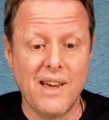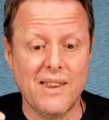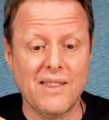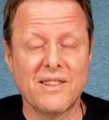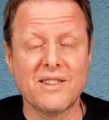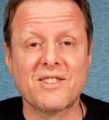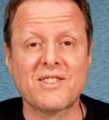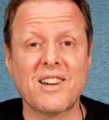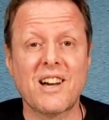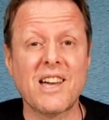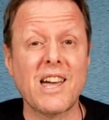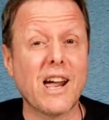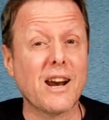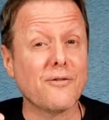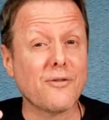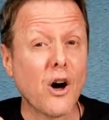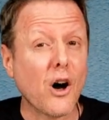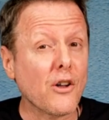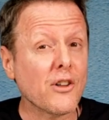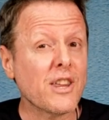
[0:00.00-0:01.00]
And this guy, out
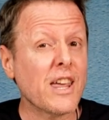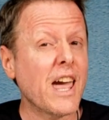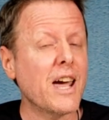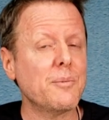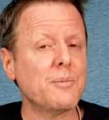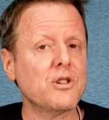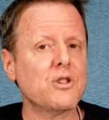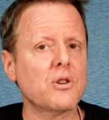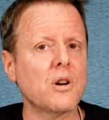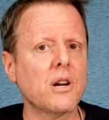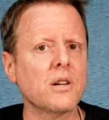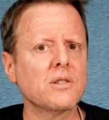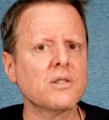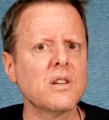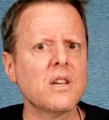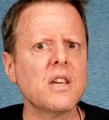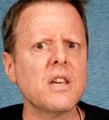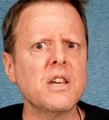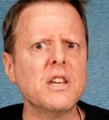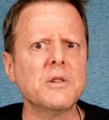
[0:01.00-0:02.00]
of all the animatronics,
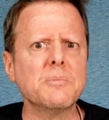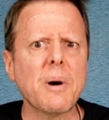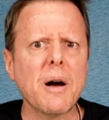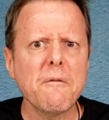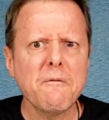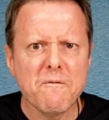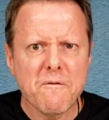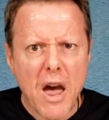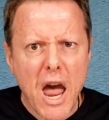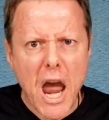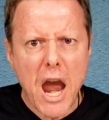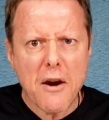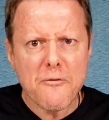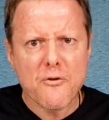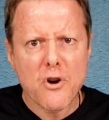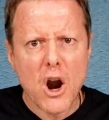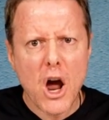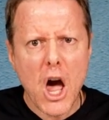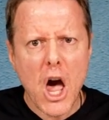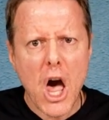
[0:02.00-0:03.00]
he's my
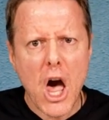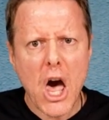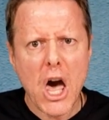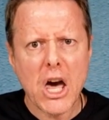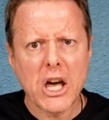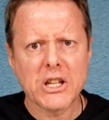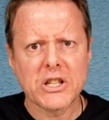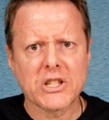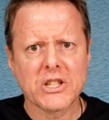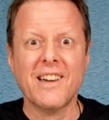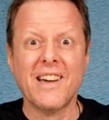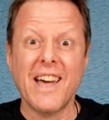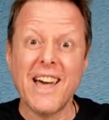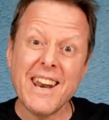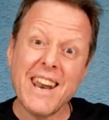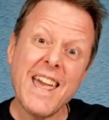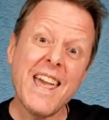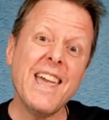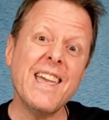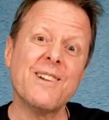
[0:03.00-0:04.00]
favorite.
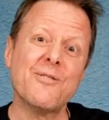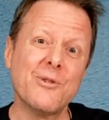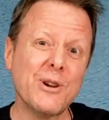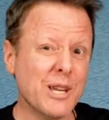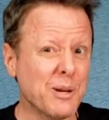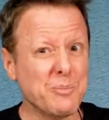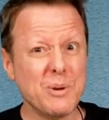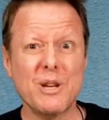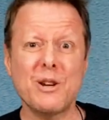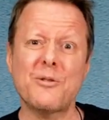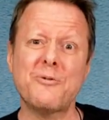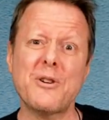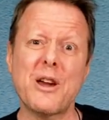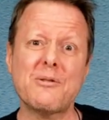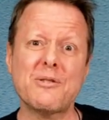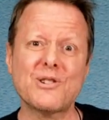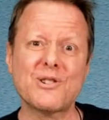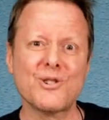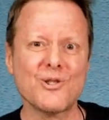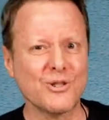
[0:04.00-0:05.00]
And hey, we could be your
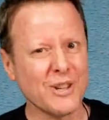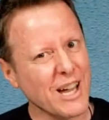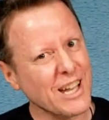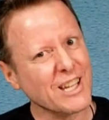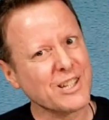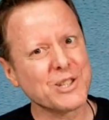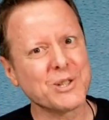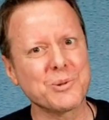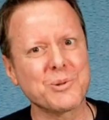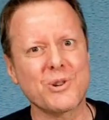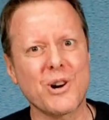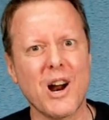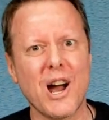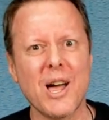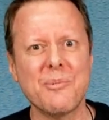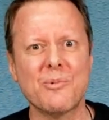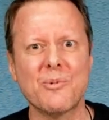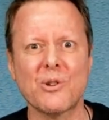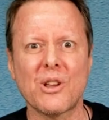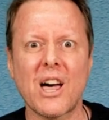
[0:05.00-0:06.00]
favorite too. Like and
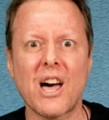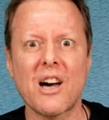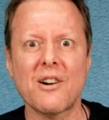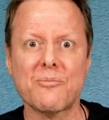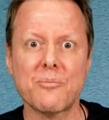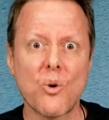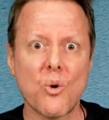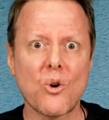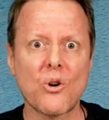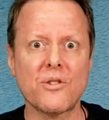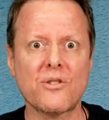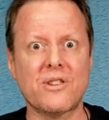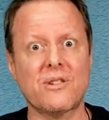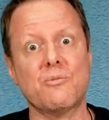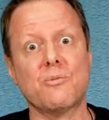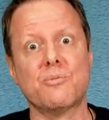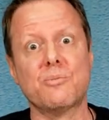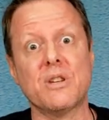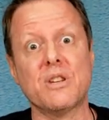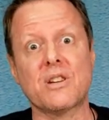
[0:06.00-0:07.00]
subscribe, and we'll have more
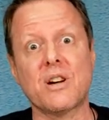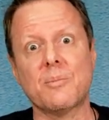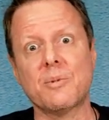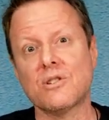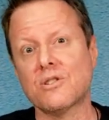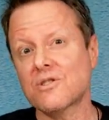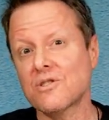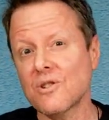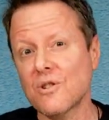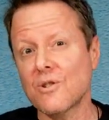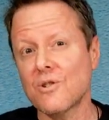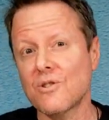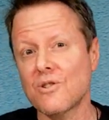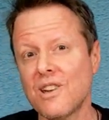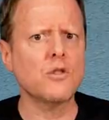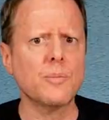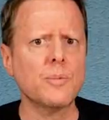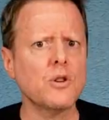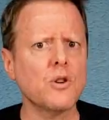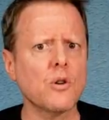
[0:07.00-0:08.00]
that will be coming soon.
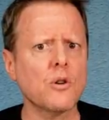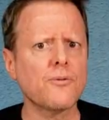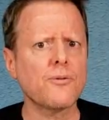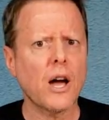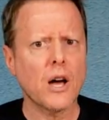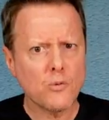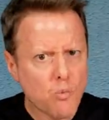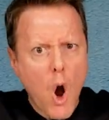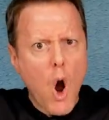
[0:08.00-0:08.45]
You'll be notified.